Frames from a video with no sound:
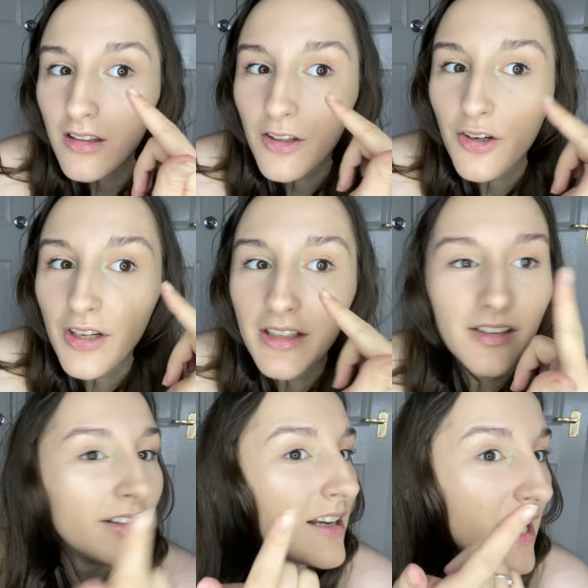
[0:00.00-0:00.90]

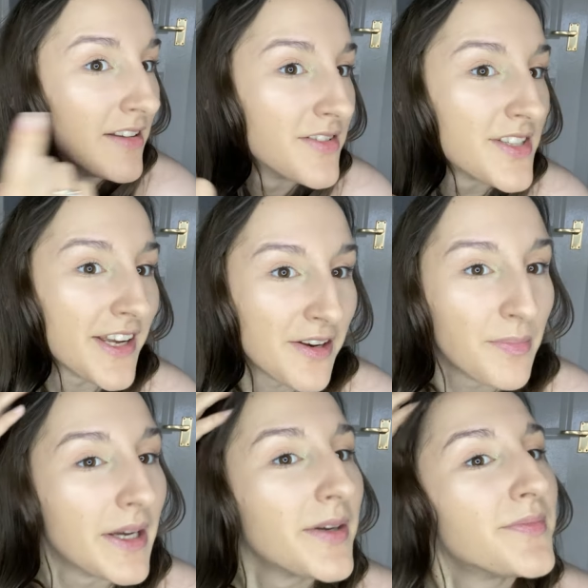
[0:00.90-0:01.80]
green inside
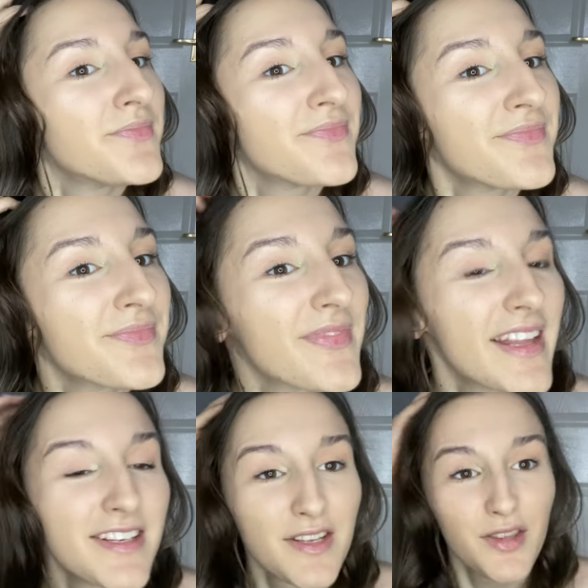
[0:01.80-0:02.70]
bit.
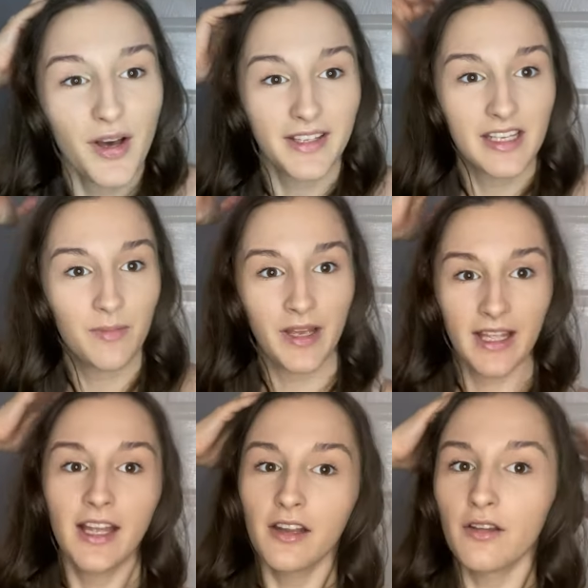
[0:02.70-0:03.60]
I just thought I'd keep it
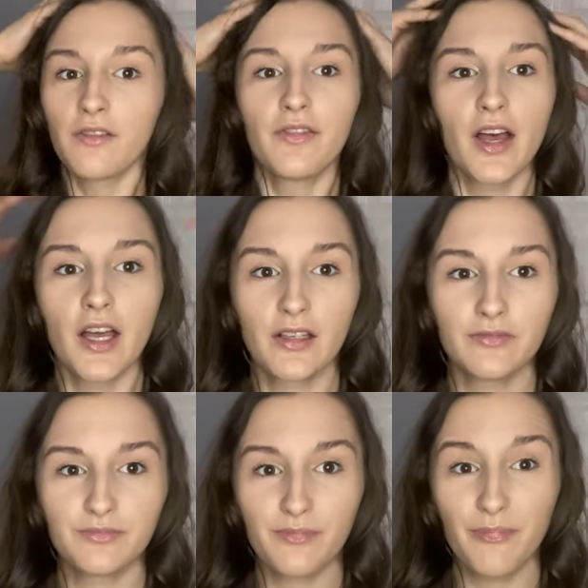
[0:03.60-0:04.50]
kind of
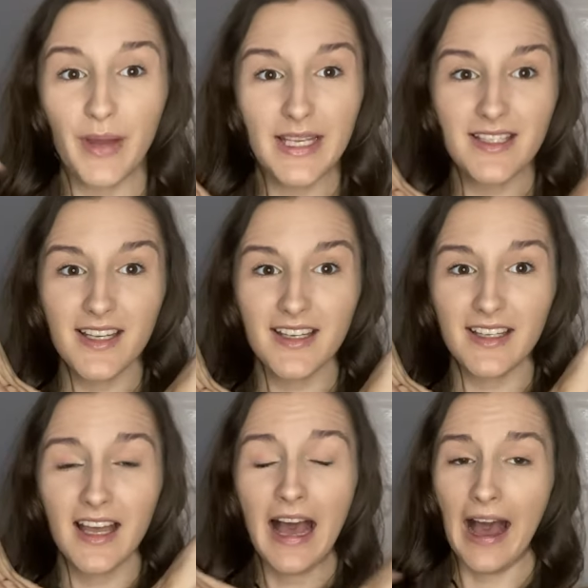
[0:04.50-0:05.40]

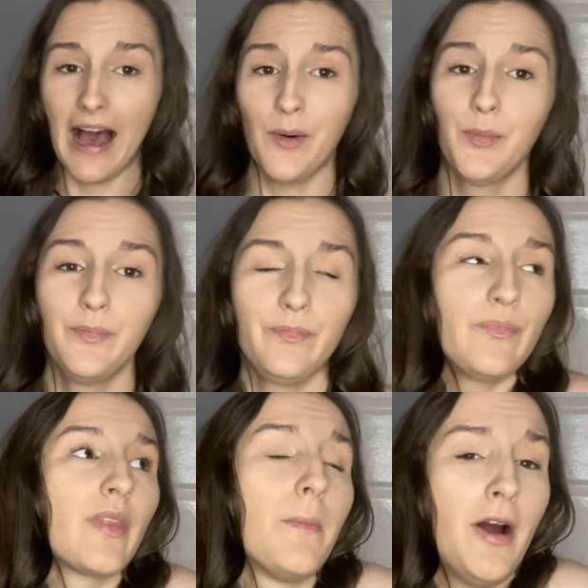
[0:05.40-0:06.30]
basic. Oh,
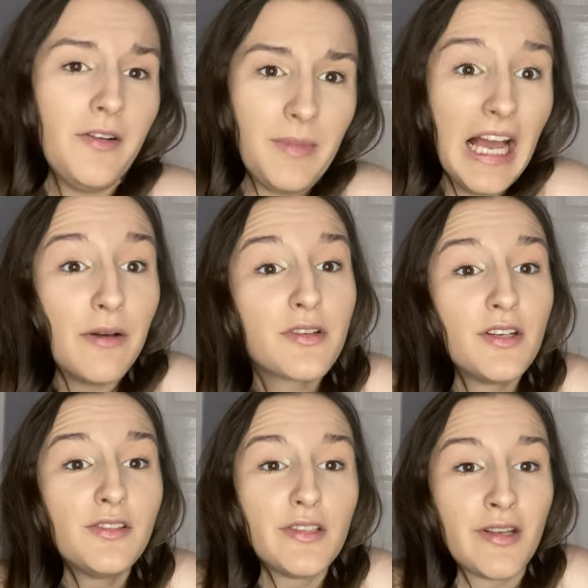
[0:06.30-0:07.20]
pardon me, I was
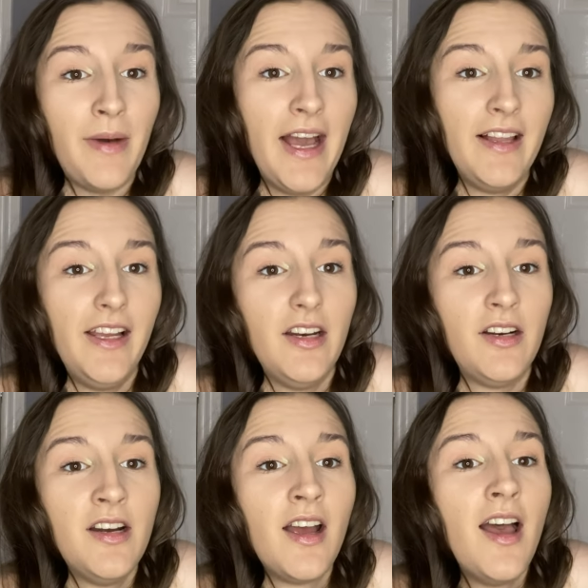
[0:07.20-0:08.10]
going to do some
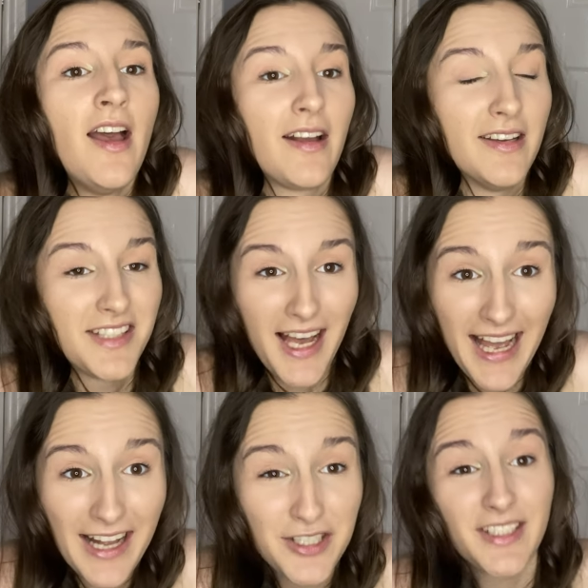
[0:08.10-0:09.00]
eyeliner because I
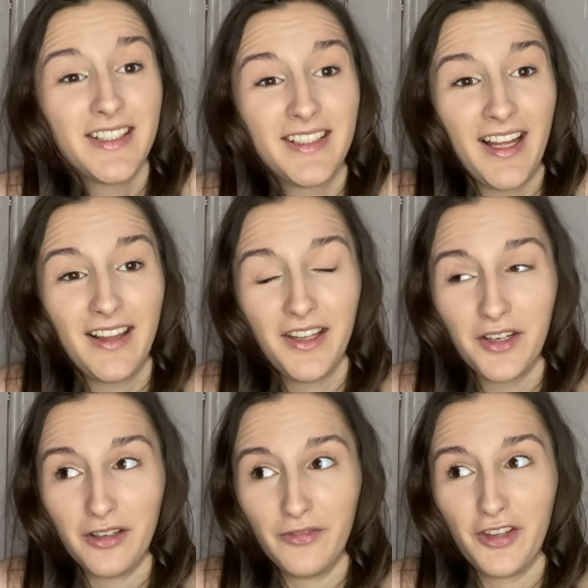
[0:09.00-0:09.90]
actually did
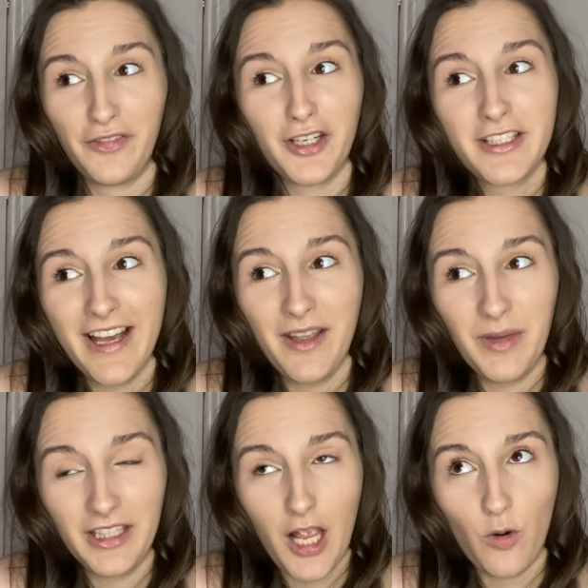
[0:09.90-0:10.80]
eyeliner for the first time
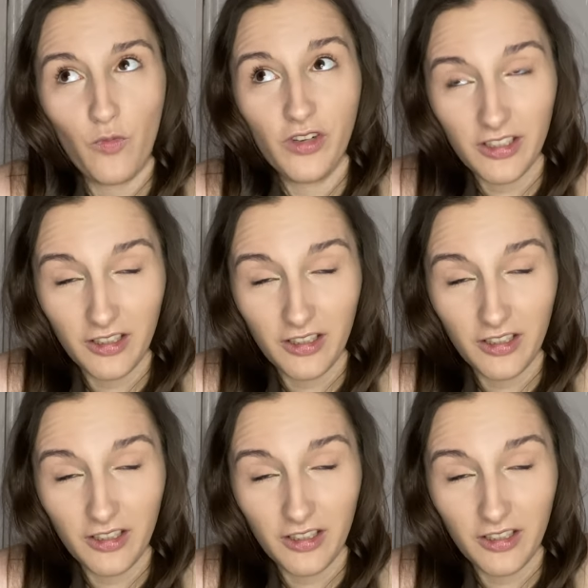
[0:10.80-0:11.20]
in like a really